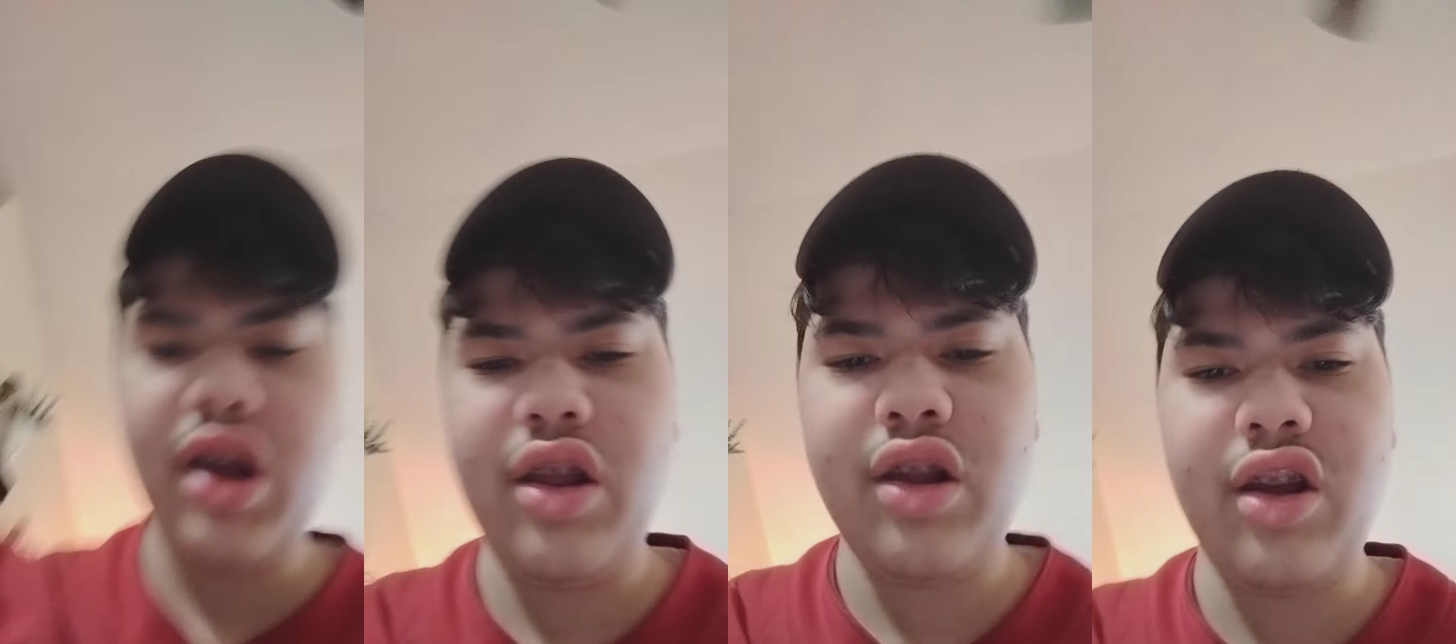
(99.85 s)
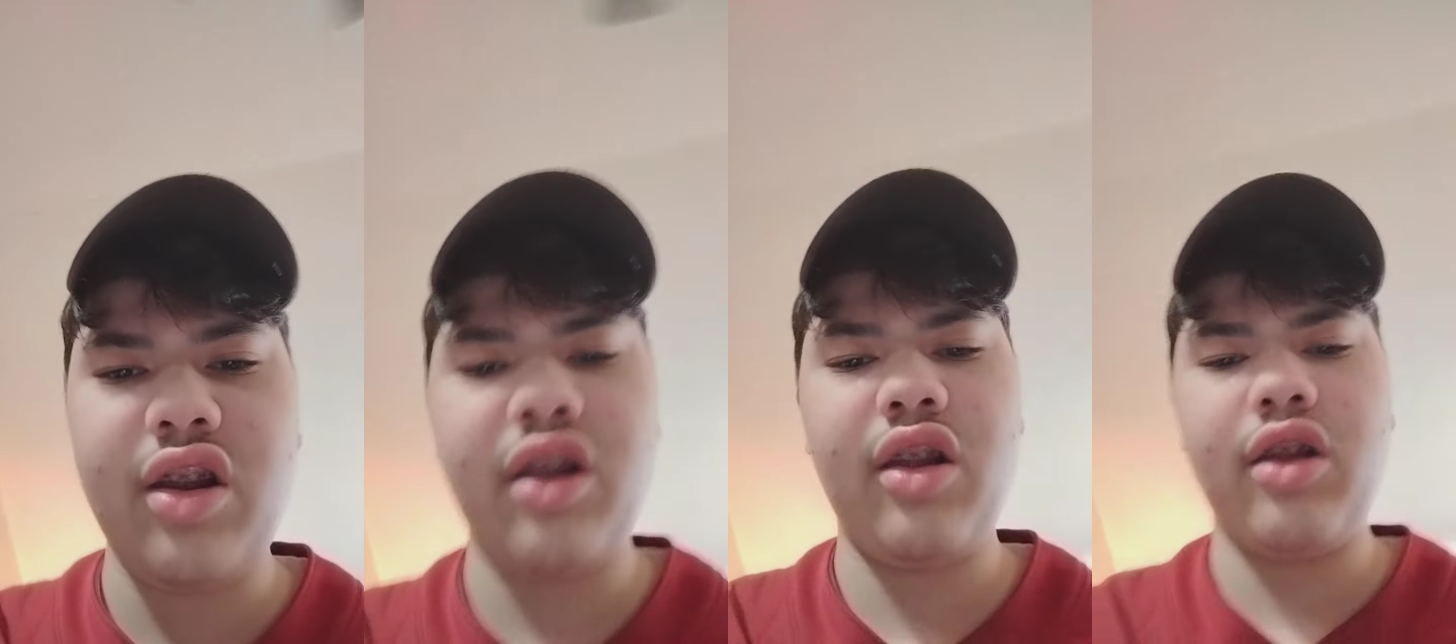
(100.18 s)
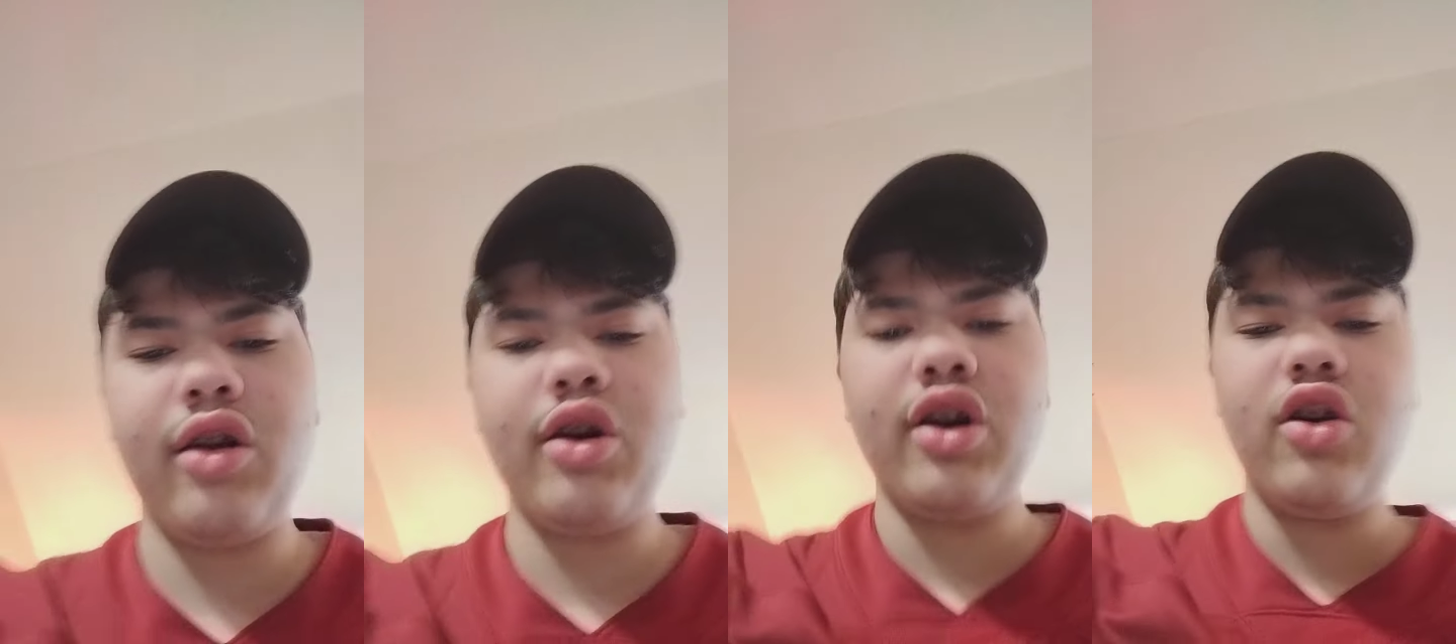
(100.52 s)
since
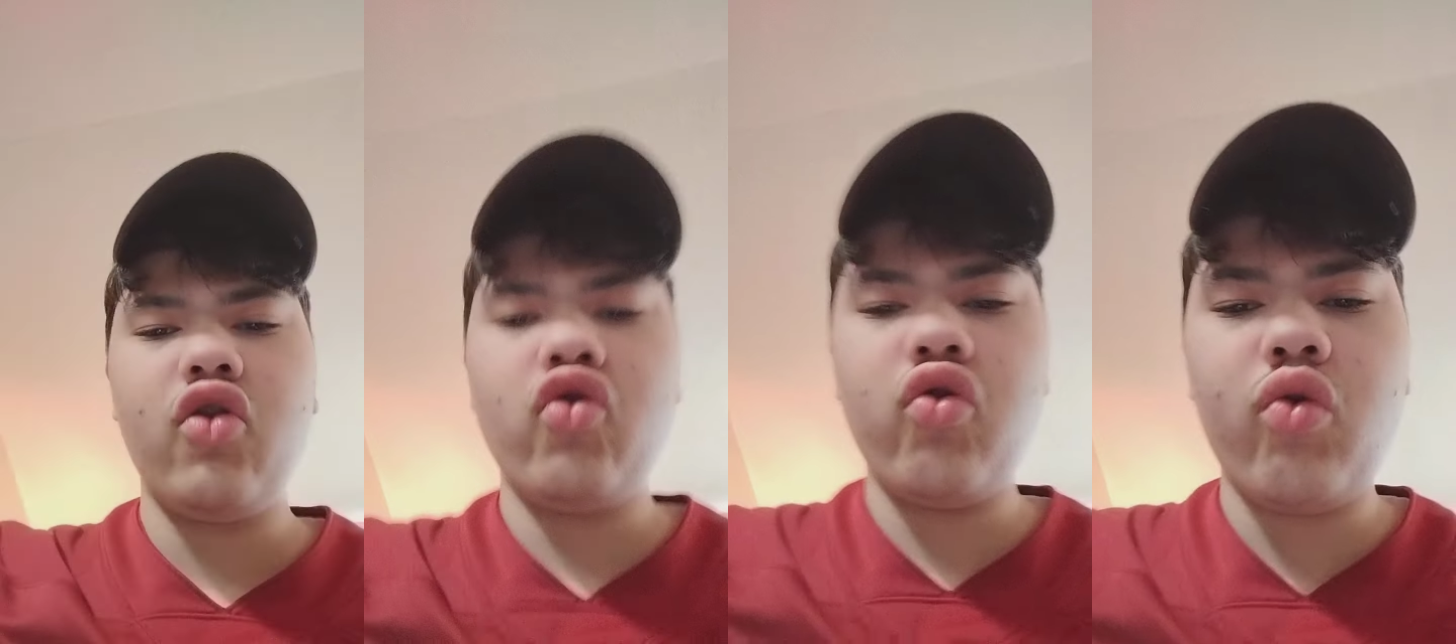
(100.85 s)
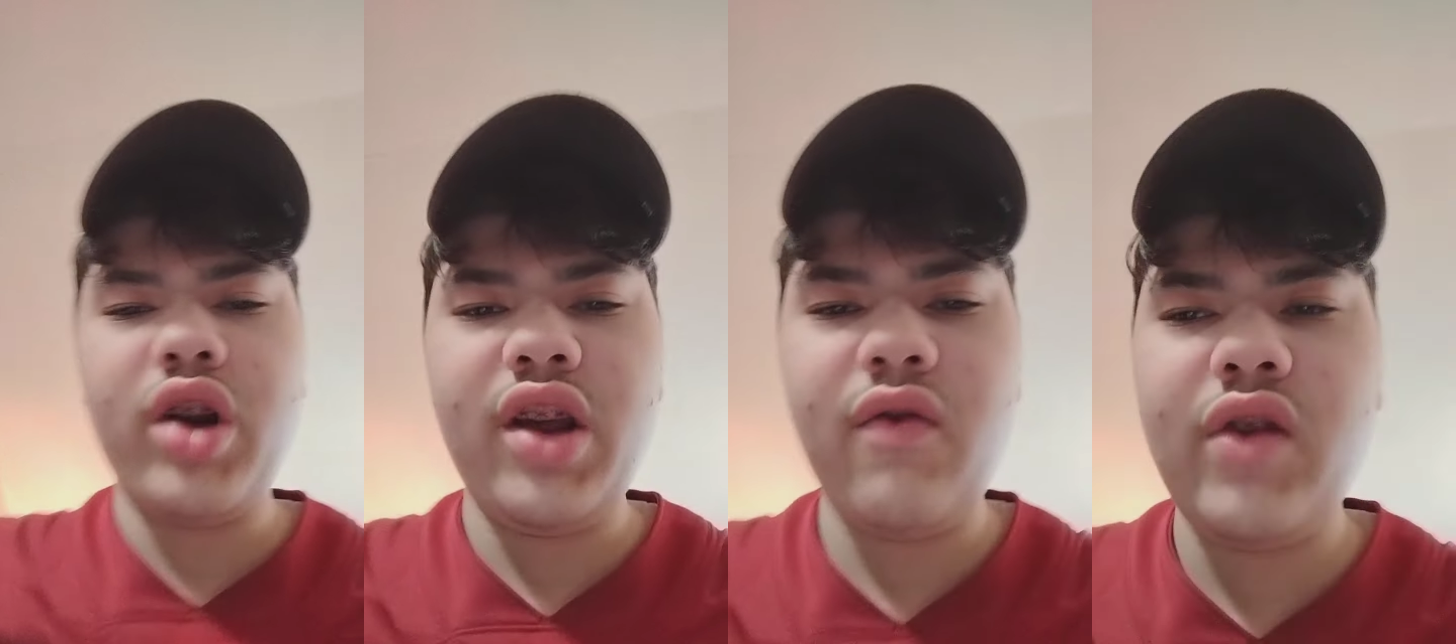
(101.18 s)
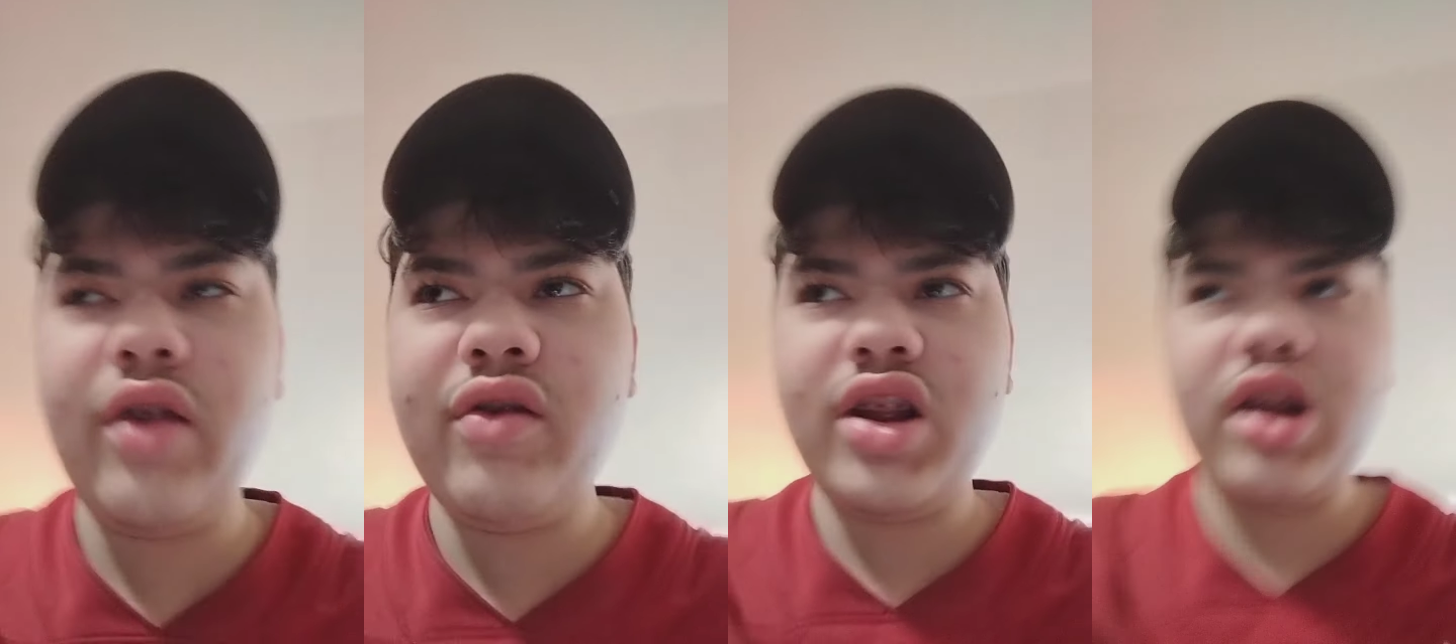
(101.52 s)

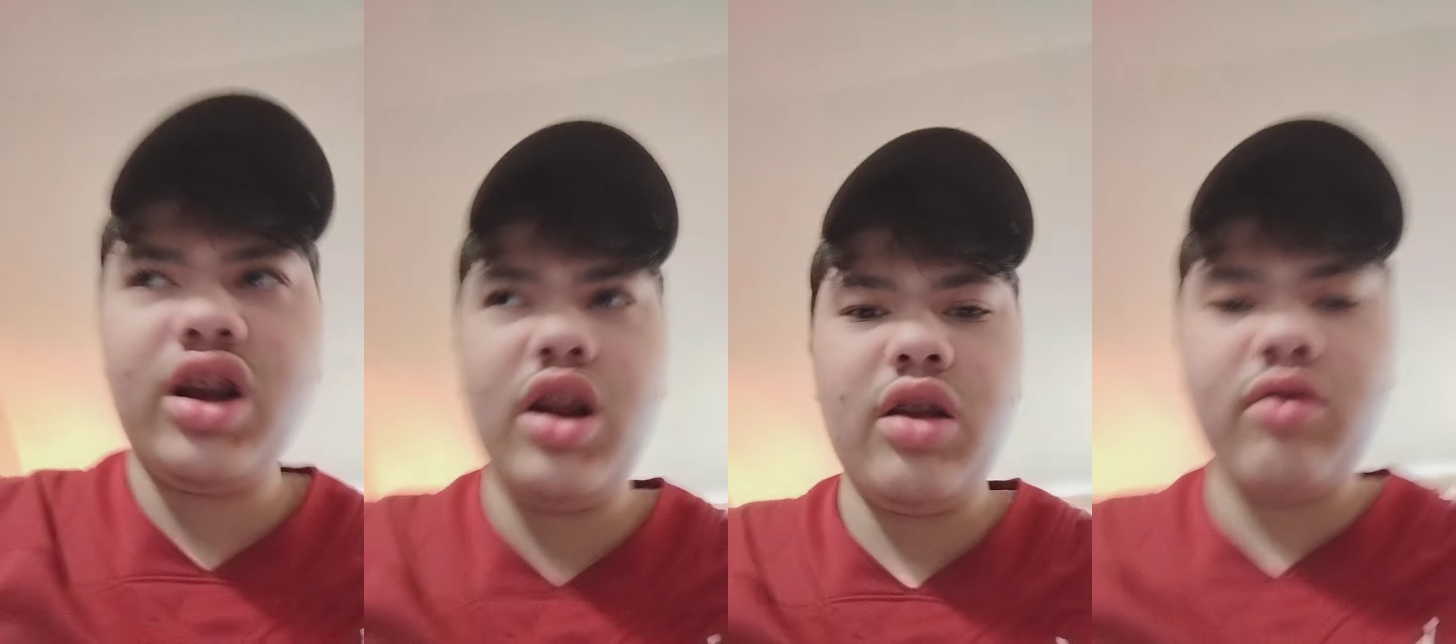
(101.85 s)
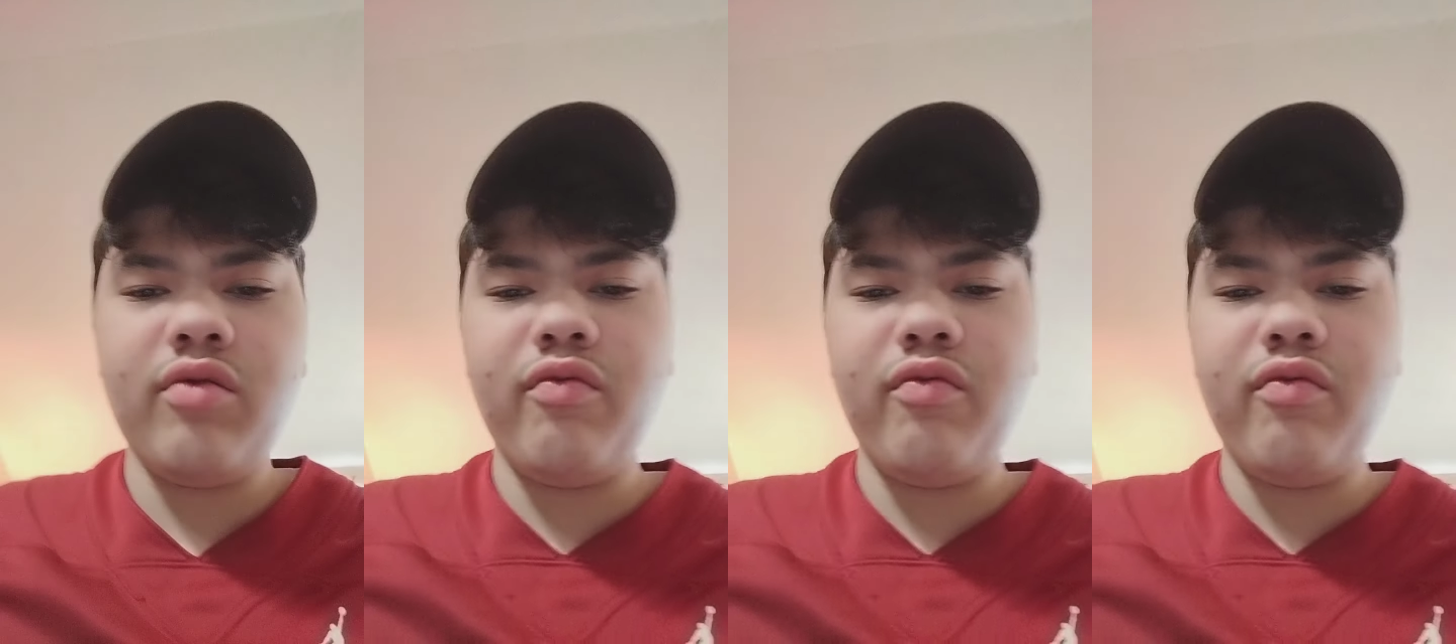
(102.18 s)
2015.